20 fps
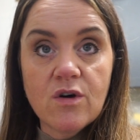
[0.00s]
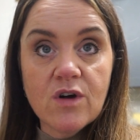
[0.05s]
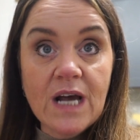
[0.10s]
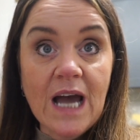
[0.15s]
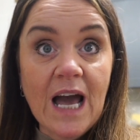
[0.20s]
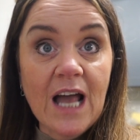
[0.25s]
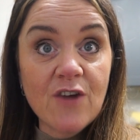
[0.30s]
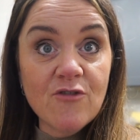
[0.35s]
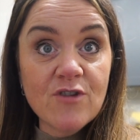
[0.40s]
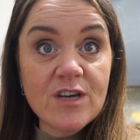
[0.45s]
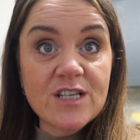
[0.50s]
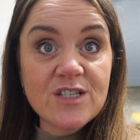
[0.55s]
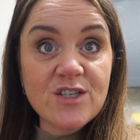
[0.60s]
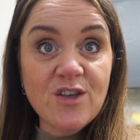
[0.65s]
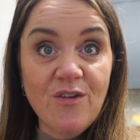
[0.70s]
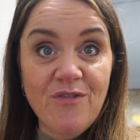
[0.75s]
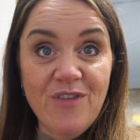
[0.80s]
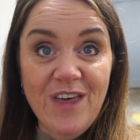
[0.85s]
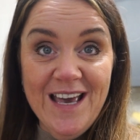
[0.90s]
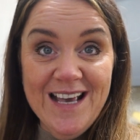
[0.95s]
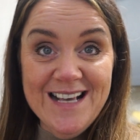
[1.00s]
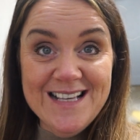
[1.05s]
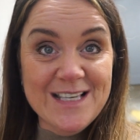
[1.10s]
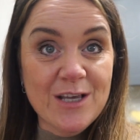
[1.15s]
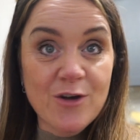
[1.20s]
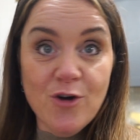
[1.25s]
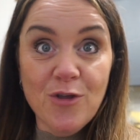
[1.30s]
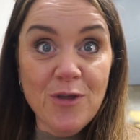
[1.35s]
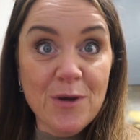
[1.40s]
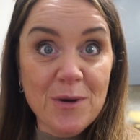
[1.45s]
calories of this,
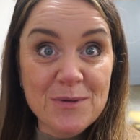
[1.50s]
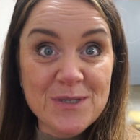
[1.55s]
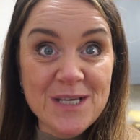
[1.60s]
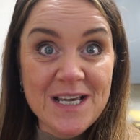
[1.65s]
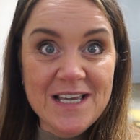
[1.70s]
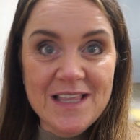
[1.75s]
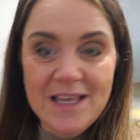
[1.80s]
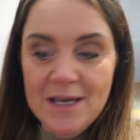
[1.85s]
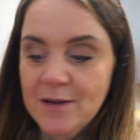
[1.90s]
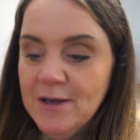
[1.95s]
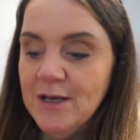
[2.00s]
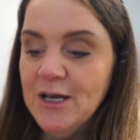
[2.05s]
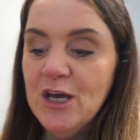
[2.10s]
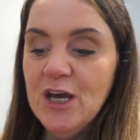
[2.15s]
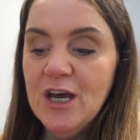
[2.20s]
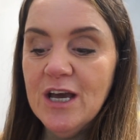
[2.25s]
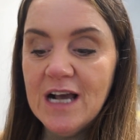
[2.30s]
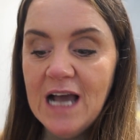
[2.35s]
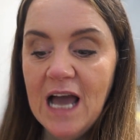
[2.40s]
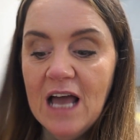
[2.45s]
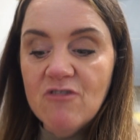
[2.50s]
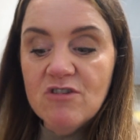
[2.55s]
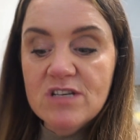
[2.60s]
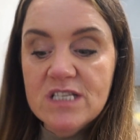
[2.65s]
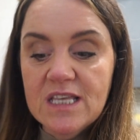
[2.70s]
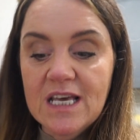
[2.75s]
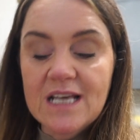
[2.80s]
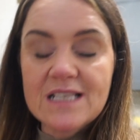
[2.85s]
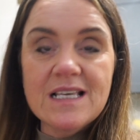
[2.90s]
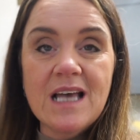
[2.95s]
because I think I was thinking then, calories
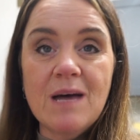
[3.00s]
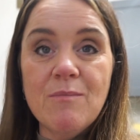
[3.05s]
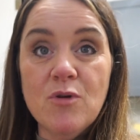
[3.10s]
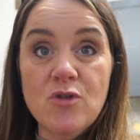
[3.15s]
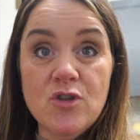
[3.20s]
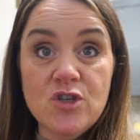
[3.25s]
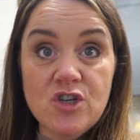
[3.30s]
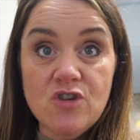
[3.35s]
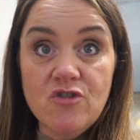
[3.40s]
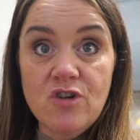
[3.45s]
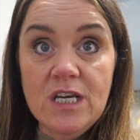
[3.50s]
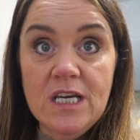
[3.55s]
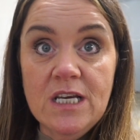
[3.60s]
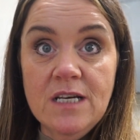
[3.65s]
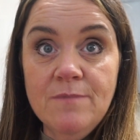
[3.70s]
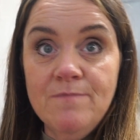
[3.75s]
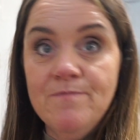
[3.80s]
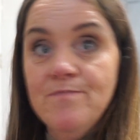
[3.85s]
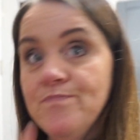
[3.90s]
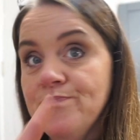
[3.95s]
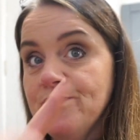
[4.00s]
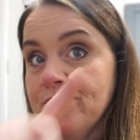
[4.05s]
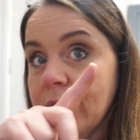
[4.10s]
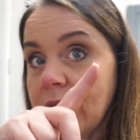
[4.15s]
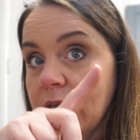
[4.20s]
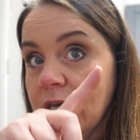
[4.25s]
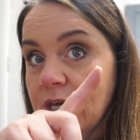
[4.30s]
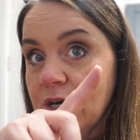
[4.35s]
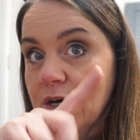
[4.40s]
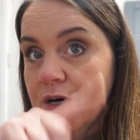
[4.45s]
of this up on the screen
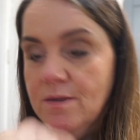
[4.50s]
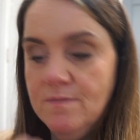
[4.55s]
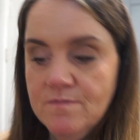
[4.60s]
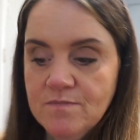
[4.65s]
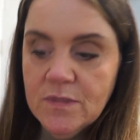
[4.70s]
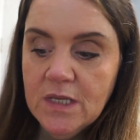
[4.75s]
here.